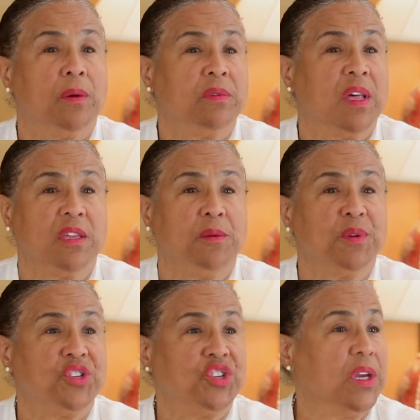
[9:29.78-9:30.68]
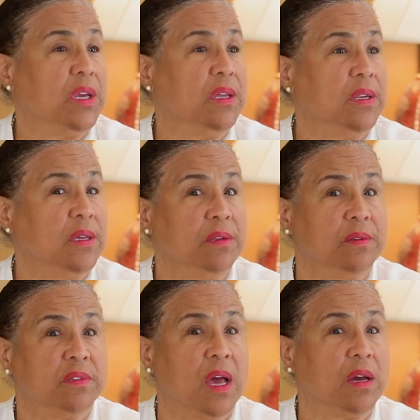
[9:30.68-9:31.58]
nothing but chicken
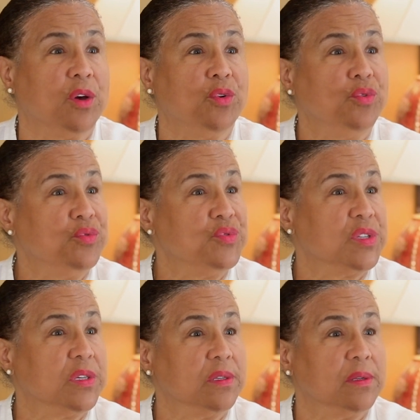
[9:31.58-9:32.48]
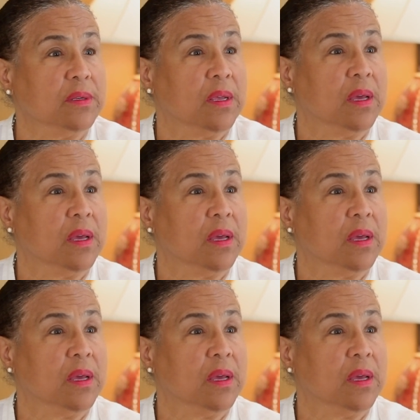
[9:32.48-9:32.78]
and tacos and